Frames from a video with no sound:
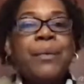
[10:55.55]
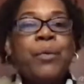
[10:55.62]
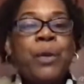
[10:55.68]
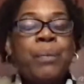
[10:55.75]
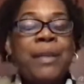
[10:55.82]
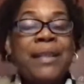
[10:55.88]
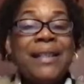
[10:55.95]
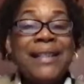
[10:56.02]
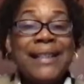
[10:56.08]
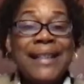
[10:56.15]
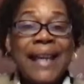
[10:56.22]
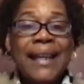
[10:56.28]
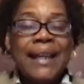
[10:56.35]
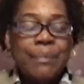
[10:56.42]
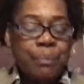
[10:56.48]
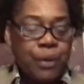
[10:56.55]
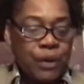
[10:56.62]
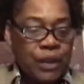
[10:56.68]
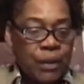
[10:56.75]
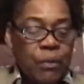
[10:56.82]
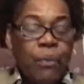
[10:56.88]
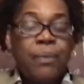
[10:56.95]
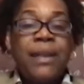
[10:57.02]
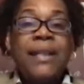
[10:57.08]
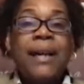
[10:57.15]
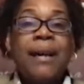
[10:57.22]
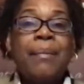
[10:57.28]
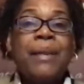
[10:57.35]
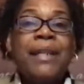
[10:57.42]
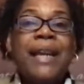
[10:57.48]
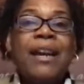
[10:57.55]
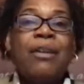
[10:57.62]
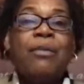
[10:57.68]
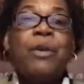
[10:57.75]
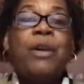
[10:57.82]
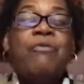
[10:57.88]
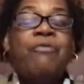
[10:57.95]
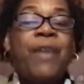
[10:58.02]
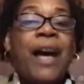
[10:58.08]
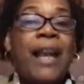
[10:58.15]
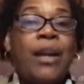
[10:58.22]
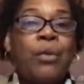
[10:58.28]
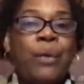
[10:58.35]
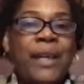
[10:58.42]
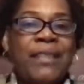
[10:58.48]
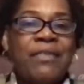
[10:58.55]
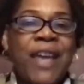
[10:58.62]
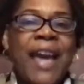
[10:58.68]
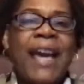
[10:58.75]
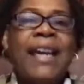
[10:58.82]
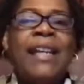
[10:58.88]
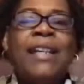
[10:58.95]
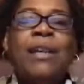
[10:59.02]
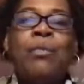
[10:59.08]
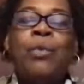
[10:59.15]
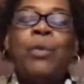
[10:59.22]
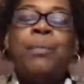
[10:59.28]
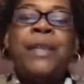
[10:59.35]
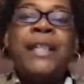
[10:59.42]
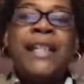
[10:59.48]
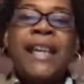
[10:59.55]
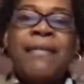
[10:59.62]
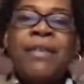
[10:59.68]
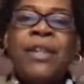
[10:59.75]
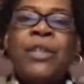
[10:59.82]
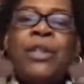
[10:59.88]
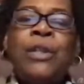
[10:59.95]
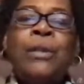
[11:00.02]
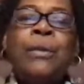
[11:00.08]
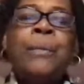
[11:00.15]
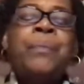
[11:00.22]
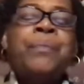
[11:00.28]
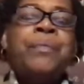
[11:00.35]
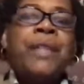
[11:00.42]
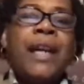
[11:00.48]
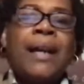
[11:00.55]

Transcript: will be the second book that will be coming out following that, and it will be giving you